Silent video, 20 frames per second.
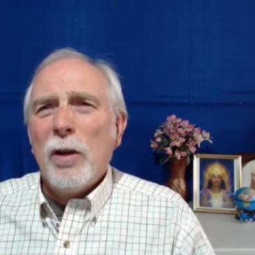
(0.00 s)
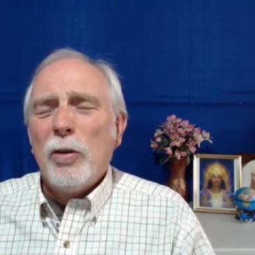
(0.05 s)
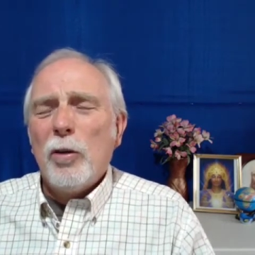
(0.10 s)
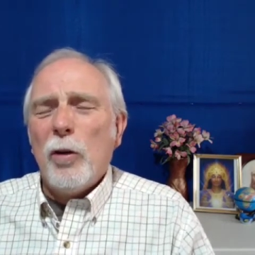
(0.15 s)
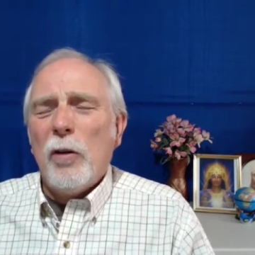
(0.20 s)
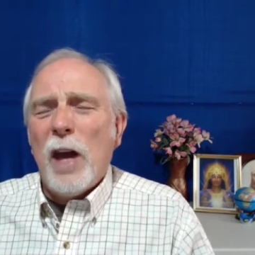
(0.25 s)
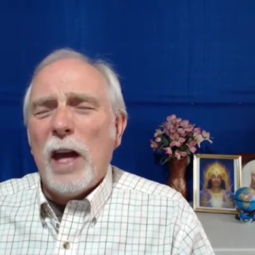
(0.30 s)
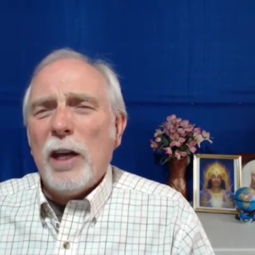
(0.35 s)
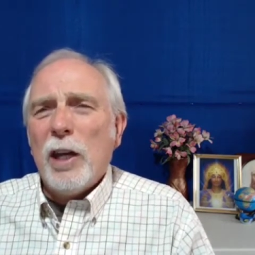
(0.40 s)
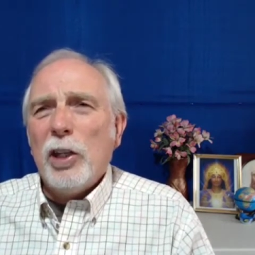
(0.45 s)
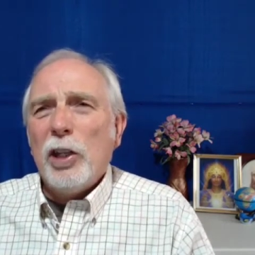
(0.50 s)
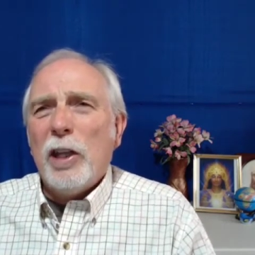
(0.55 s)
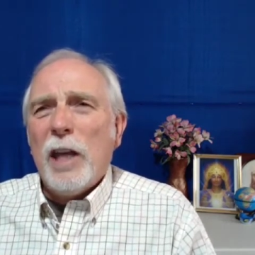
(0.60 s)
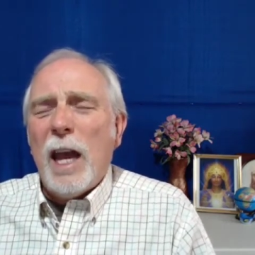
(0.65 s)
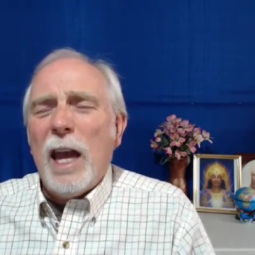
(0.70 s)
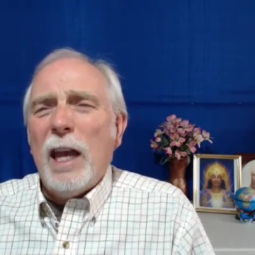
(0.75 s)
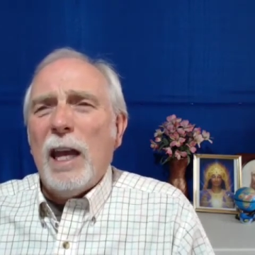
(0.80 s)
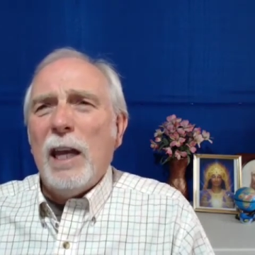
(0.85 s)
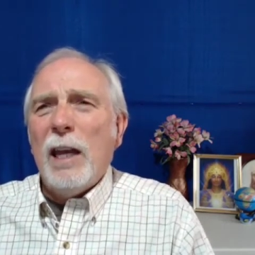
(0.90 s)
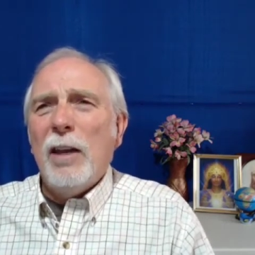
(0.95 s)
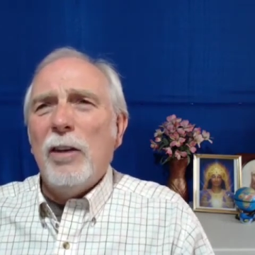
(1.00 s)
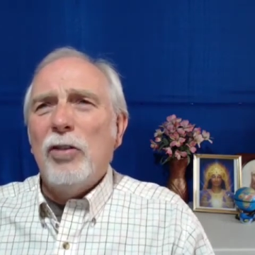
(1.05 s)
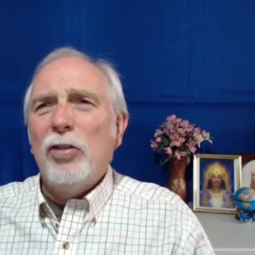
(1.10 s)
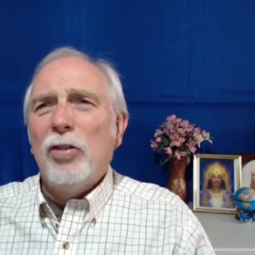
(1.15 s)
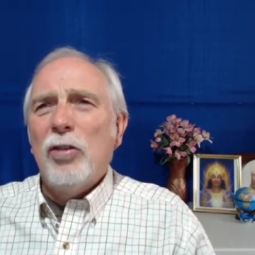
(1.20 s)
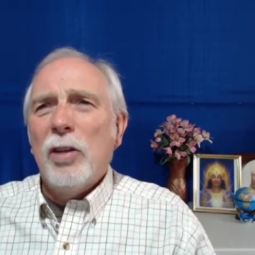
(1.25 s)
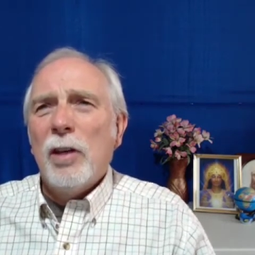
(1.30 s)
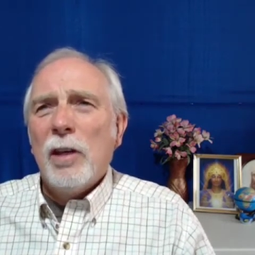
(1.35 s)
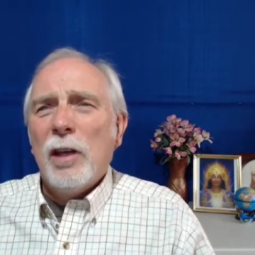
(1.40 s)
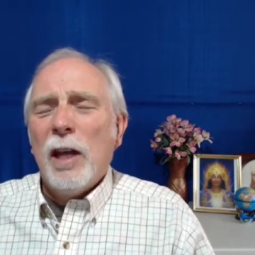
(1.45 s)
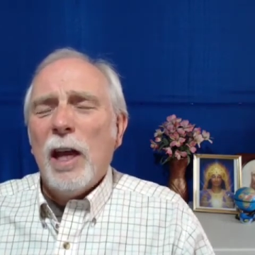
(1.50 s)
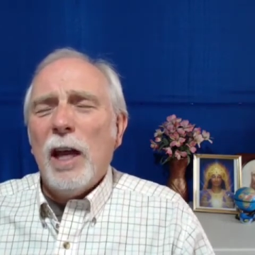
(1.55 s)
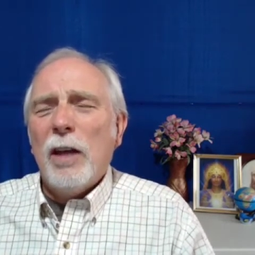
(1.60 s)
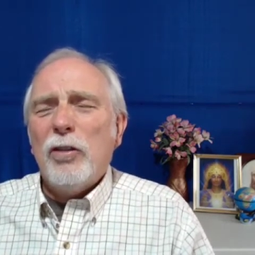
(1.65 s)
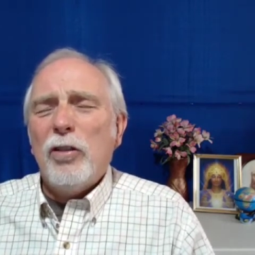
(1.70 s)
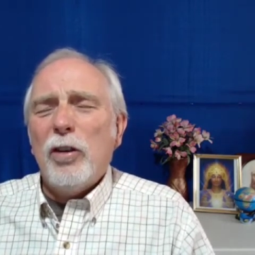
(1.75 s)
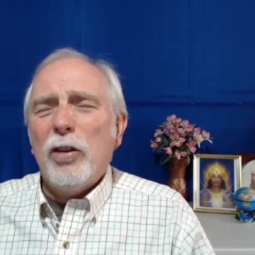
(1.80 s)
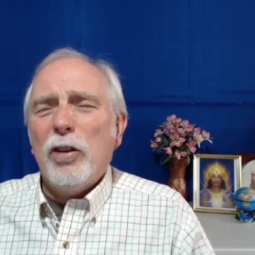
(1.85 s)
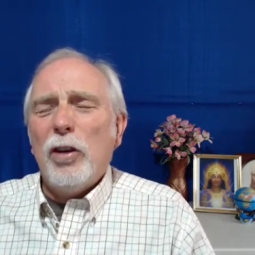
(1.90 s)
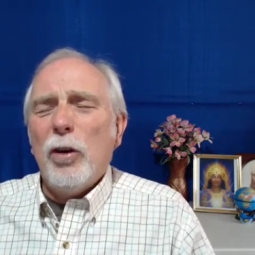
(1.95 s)
to then engage
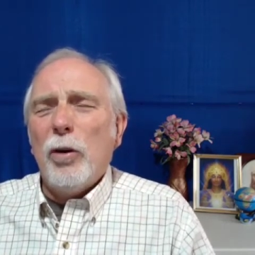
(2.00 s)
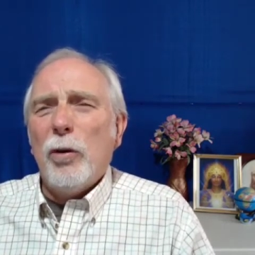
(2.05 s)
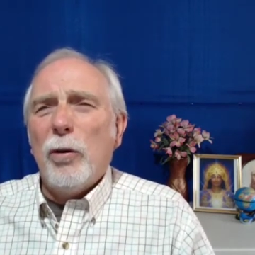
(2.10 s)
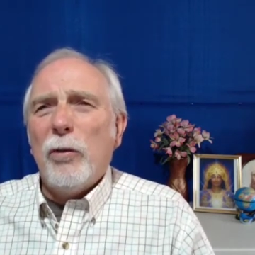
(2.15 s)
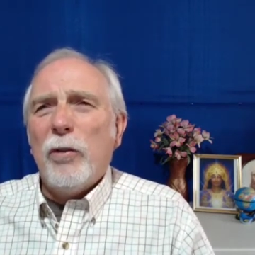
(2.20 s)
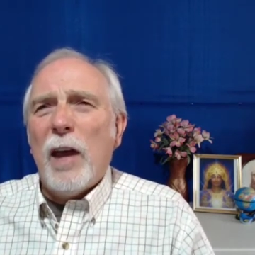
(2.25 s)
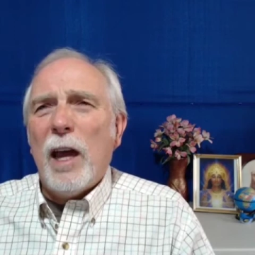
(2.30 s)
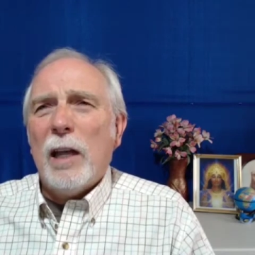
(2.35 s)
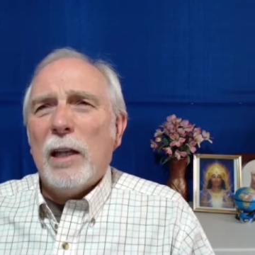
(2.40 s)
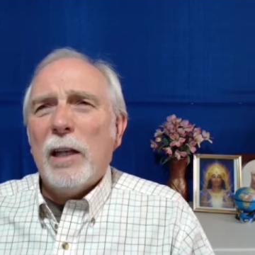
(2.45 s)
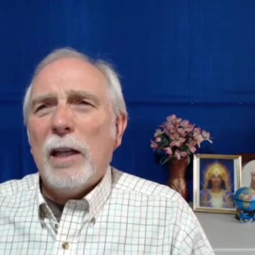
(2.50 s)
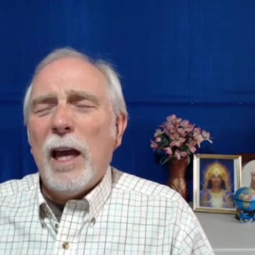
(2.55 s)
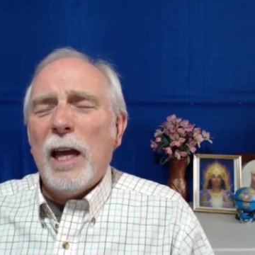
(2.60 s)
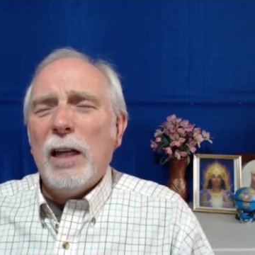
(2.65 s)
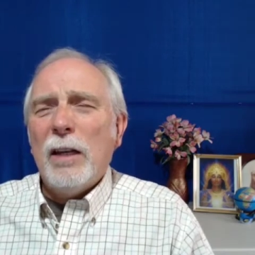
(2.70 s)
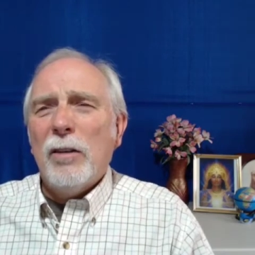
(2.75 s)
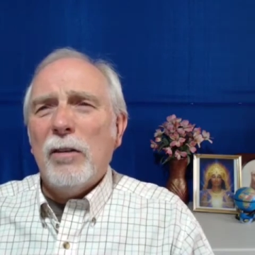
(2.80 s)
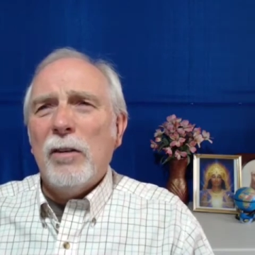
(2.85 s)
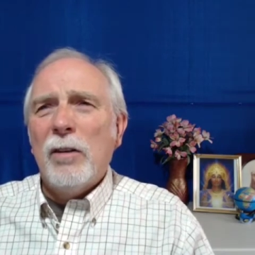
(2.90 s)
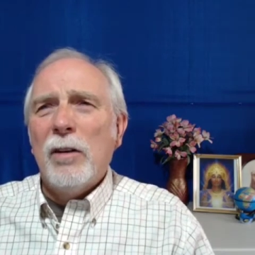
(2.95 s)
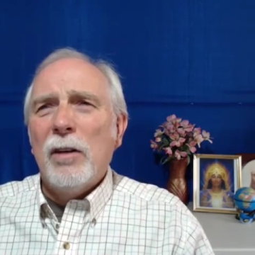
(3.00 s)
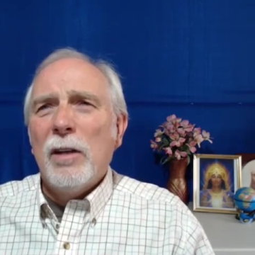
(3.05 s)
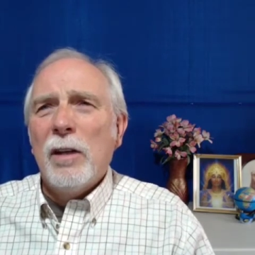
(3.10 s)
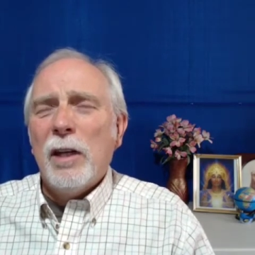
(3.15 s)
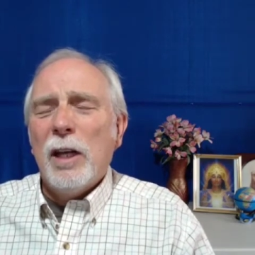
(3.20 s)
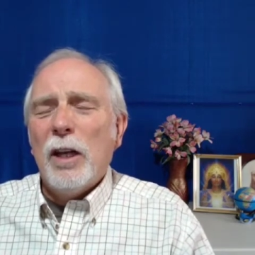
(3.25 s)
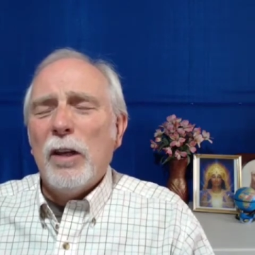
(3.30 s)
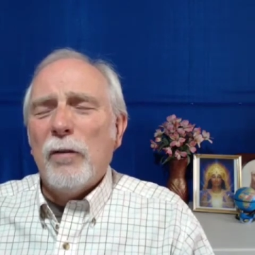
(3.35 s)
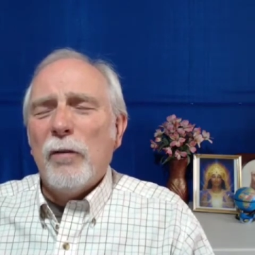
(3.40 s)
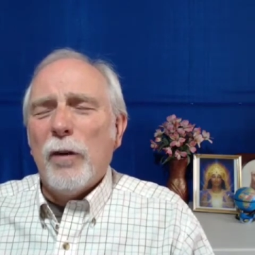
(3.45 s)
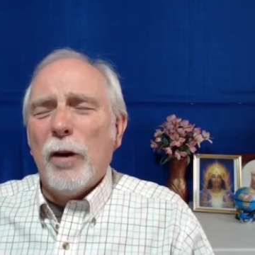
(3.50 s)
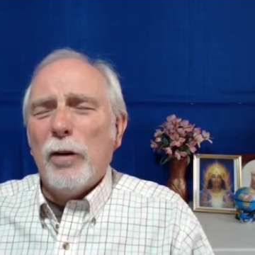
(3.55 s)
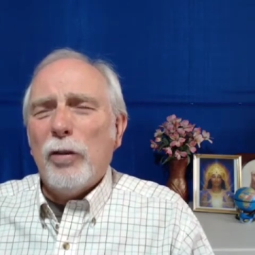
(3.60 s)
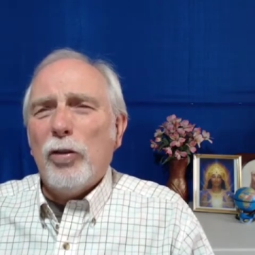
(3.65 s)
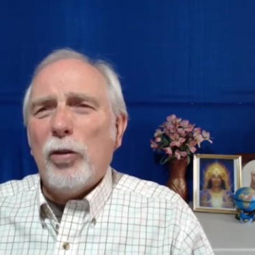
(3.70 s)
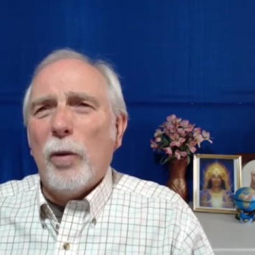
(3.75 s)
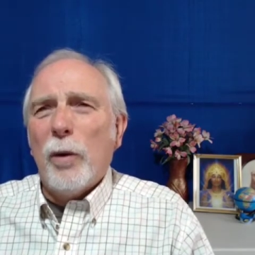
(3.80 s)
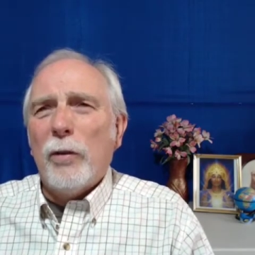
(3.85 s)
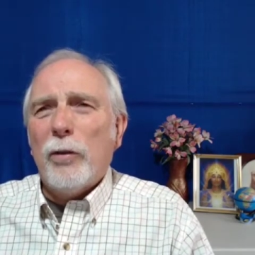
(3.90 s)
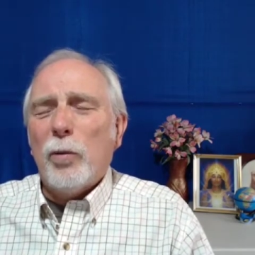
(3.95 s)
and to use that light in
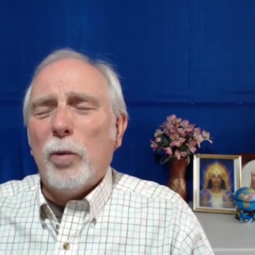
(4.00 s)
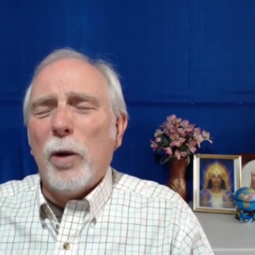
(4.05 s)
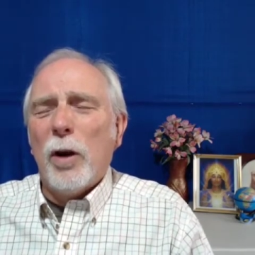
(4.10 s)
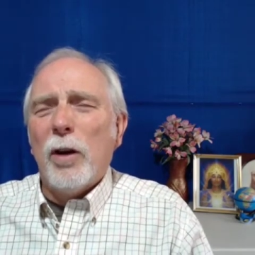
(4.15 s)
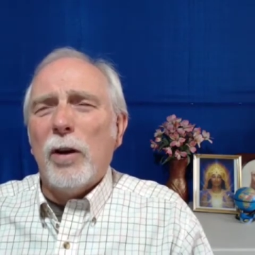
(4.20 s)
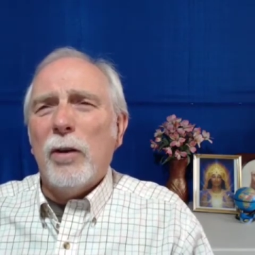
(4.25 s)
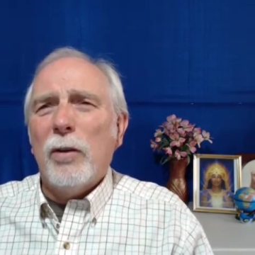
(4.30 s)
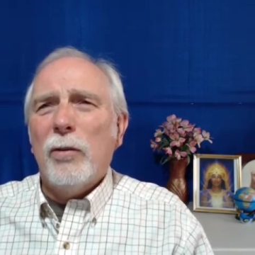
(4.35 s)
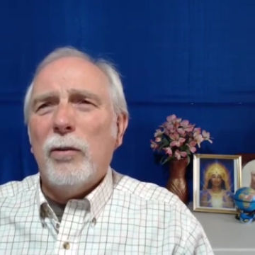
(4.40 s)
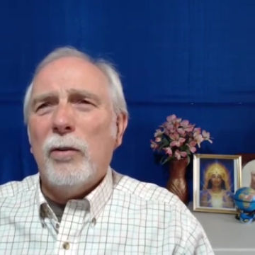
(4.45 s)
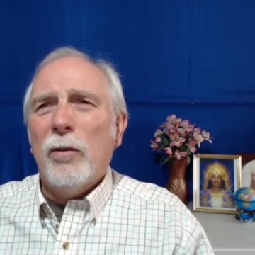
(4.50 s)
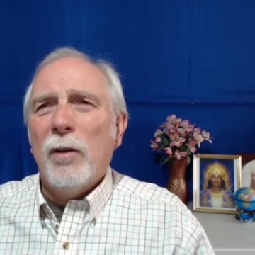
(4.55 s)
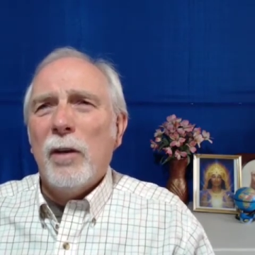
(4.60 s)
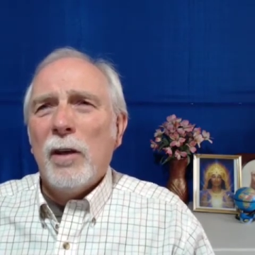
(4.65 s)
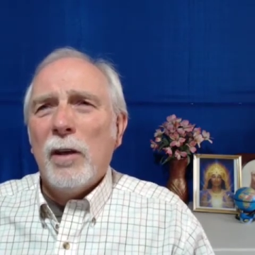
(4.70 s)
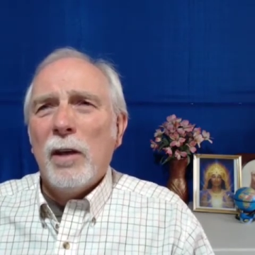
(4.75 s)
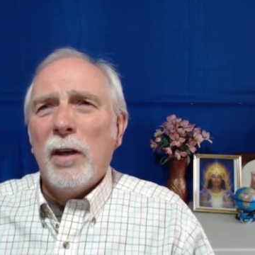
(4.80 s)
virtuous works